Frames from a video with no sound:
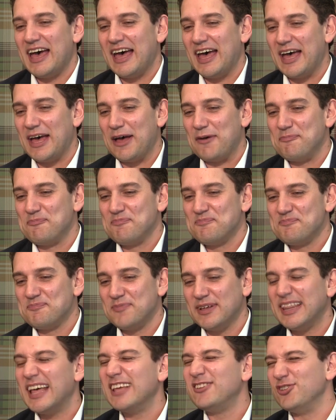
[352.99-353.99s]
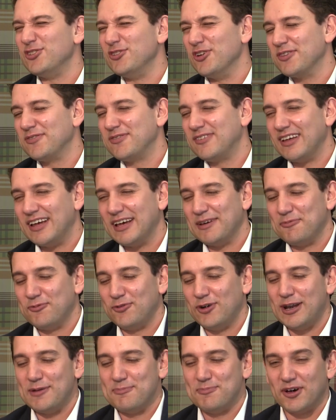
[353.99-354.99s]
But that should not
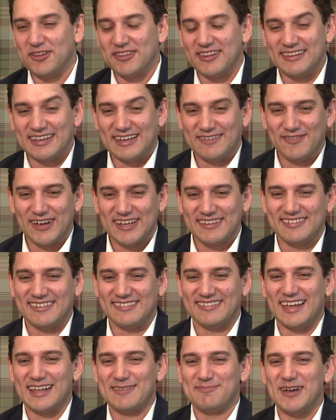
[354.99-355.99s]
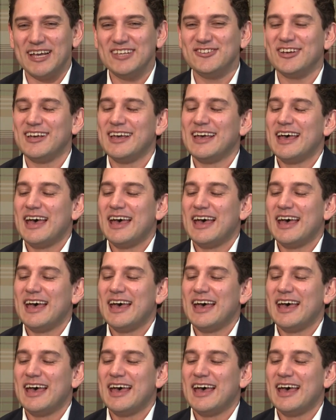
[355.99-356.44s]
really bother the investors that much.